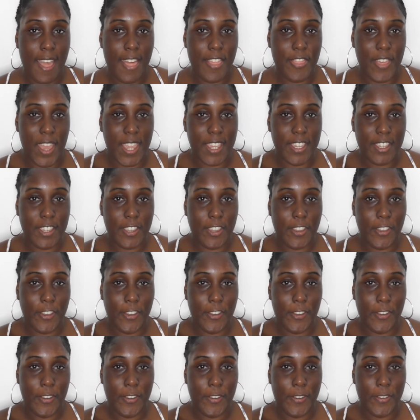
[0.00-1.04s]
Thank
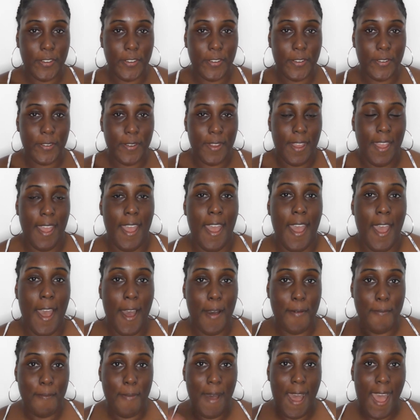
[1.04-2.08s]
you.
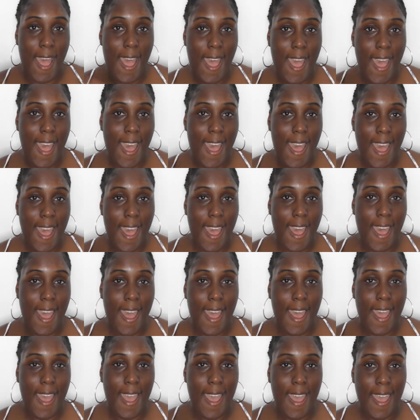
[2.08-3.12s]

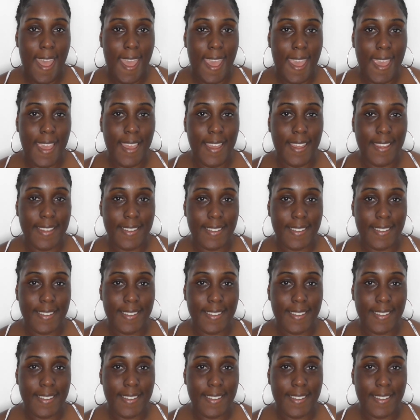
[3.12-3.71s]
Bye.